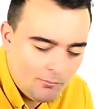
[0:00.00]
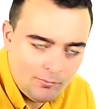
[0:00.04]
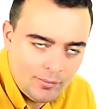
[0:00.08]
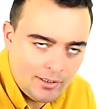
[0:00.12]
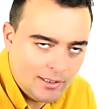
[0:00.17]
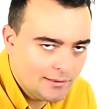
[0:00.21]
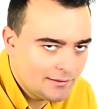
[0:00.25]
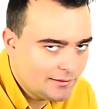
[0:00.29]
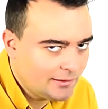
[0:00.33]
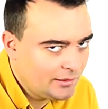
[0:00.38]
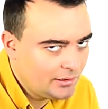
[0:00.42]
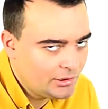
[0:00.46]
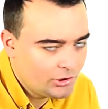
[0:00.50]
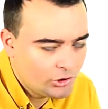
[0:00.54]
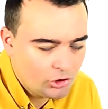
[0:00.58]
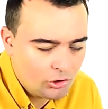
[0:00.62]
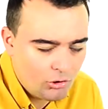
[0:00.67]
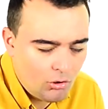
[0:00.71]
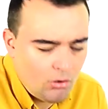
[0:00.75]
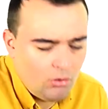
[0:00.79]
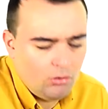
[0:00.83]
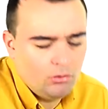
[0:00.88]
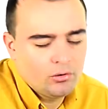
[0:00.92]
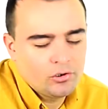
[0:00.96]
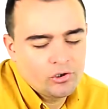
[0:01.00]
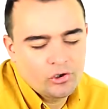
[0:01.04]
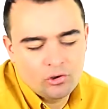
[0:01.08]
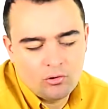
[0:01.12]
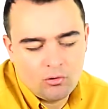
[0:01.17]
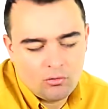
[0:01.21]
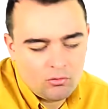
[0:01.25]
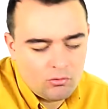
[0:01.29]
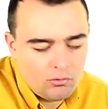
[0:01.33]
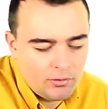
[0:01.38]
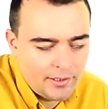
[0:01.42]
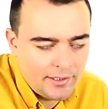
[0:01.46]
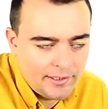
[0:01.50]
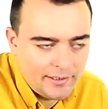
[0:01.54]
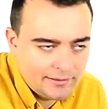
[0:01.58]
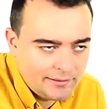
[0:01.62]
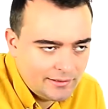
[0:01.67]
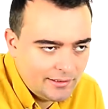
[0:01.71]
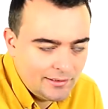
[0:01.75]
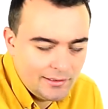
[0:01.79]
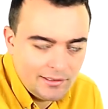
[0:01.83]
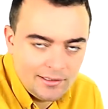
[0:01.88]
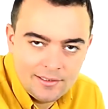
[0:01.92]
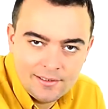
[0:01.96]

but it's also connecting